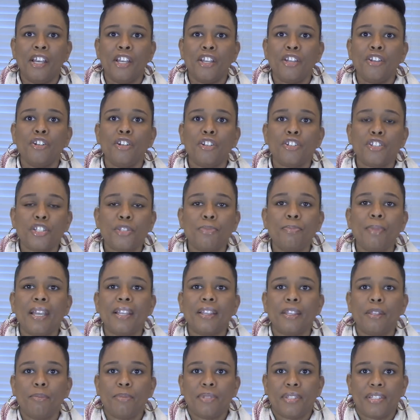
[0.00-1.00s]
you know, just
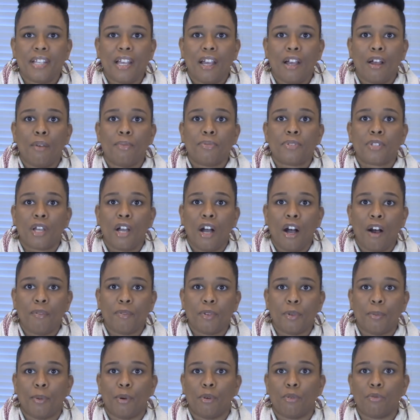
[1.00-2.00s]
make themselves
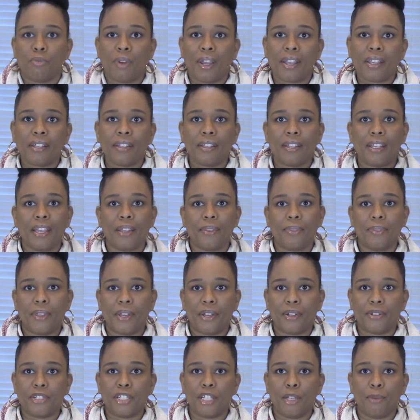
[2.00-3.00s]
comfortable, regulate
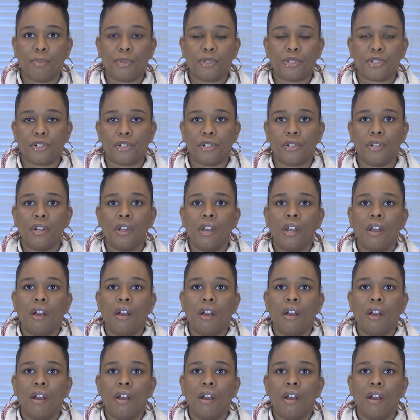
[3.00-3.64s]
their temperature